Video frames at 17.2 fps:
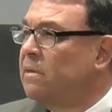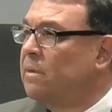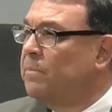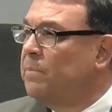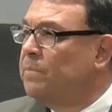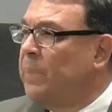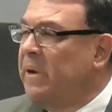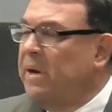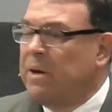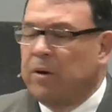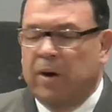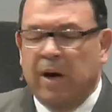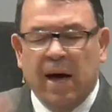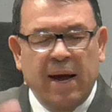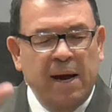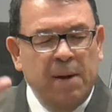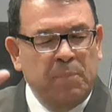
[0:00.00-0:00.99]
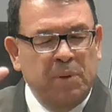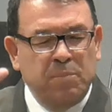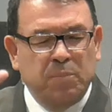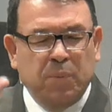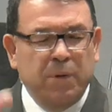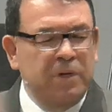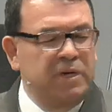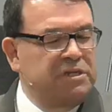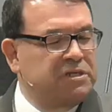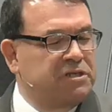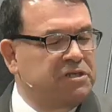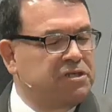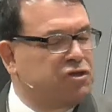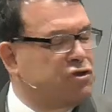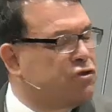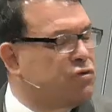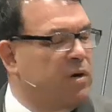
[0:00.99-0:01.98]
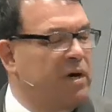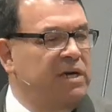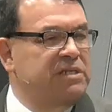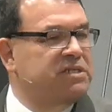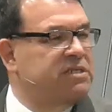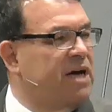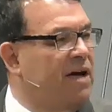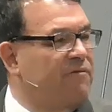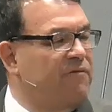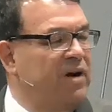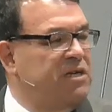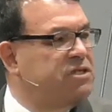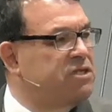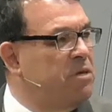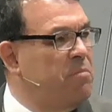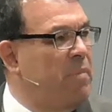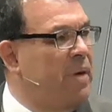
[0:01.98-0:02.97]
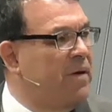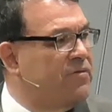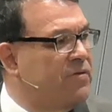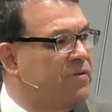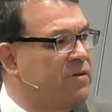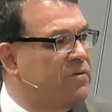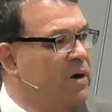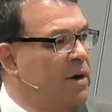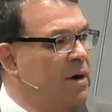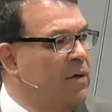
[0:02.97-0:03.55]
Peter got up and preached a straight salvation message.